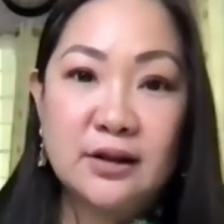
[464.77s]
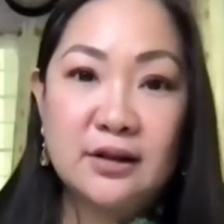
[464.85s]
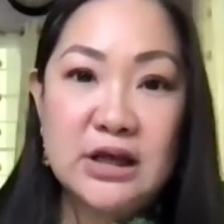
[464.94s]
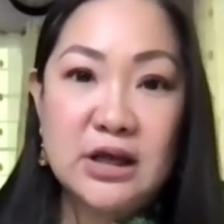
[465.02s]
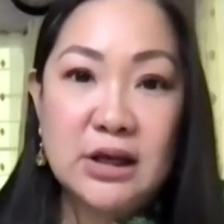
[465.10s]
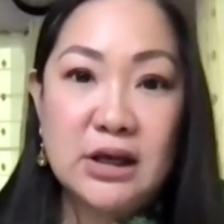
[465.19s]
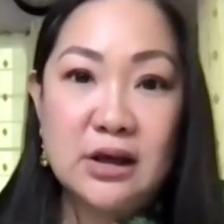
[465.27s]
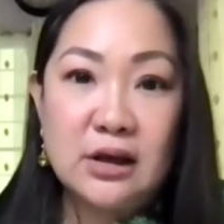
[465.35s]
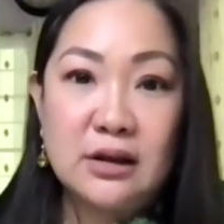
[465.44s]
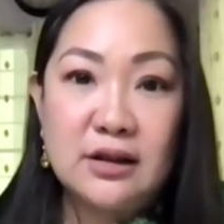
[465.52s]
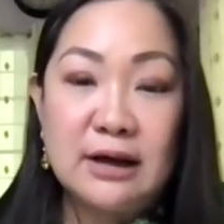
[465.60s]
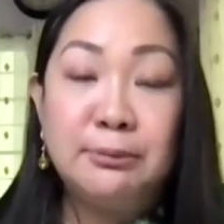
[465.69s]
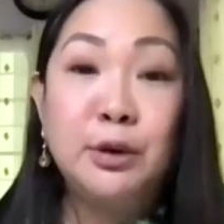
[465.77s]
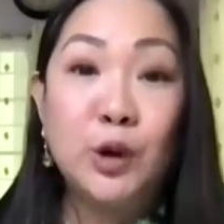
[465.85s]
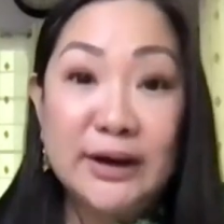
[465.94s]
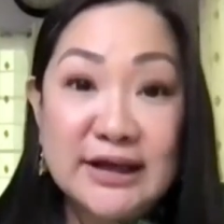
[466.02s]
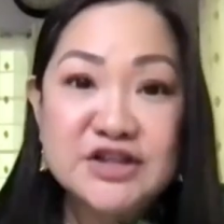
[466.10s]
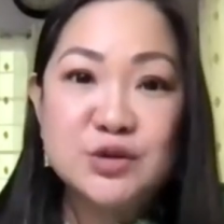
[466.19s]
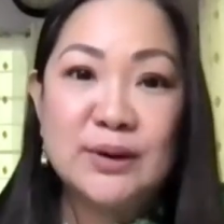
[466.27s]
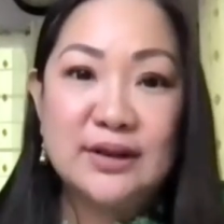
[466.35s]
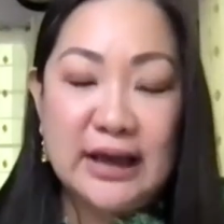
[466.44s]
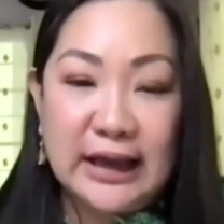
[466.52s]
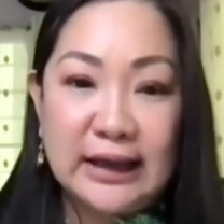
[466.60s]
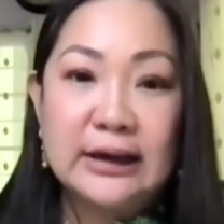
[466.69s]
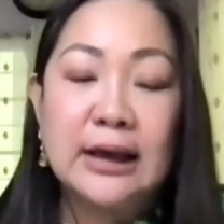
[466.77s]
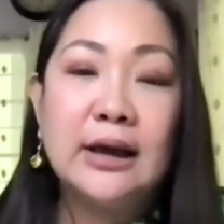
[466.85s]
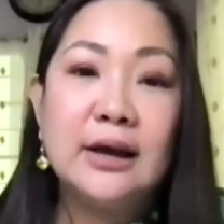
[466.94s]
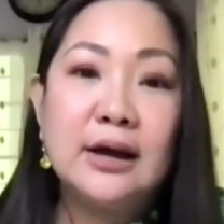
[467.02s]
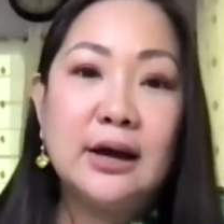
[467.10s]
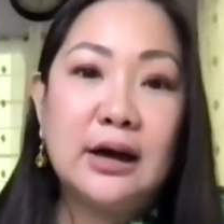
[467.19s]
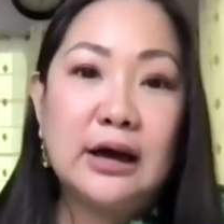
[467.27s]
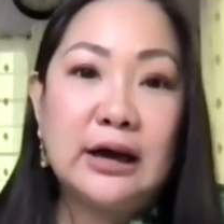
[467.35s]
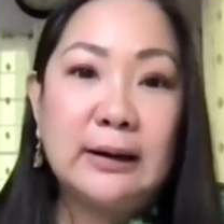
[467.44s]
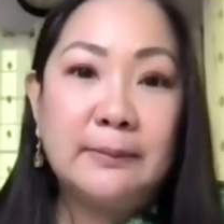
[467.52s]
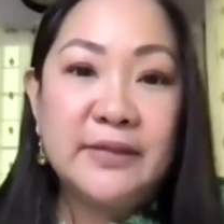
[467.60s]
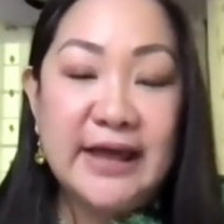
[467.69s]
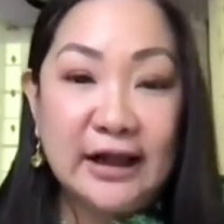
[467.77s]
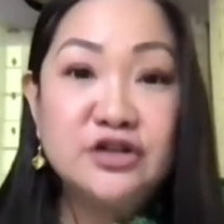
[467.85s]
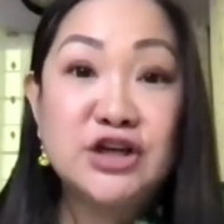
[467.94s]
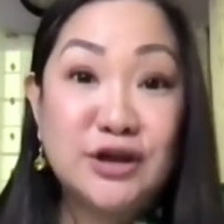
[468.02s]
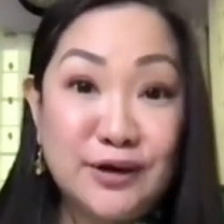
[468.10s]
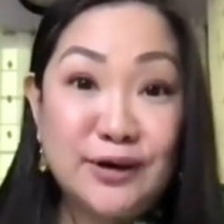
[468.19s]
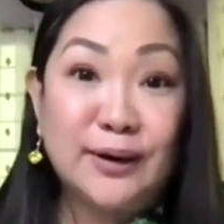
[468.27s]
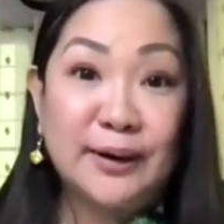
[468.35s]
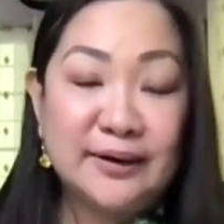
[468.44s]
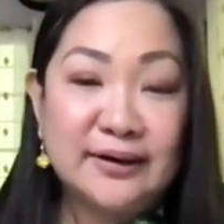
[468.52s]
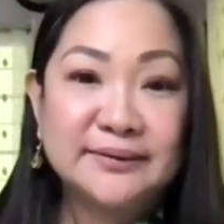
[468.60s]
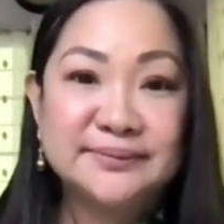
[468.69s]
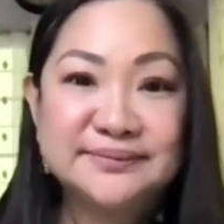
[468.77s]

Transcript: the employees within the LGU, Your Honor.